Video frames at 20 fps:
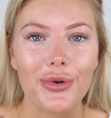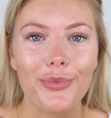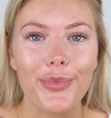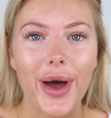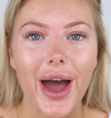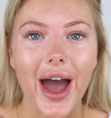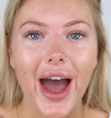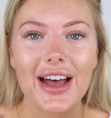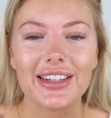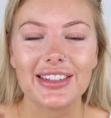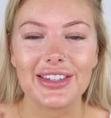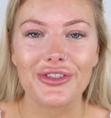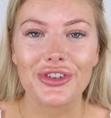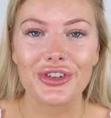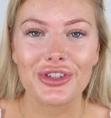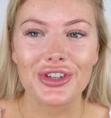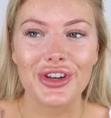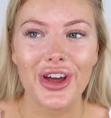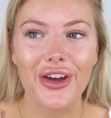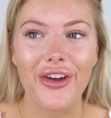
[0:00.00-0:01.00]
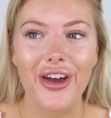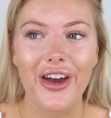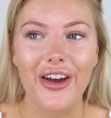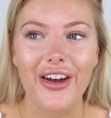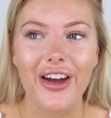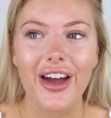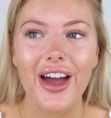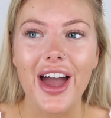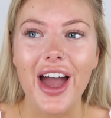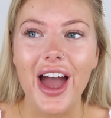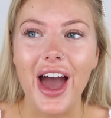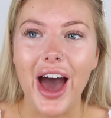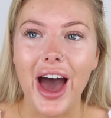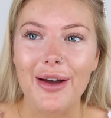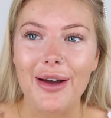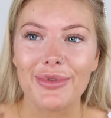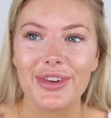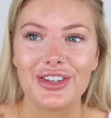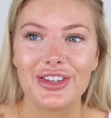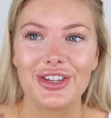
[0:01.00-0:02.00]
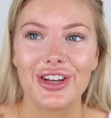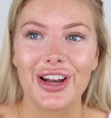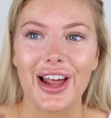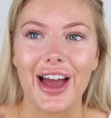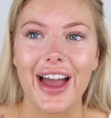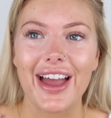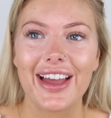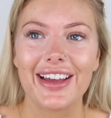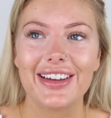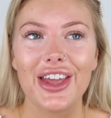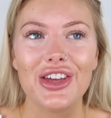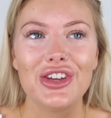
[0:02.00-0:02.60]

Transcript: But as I've got to know her, I'm literally like,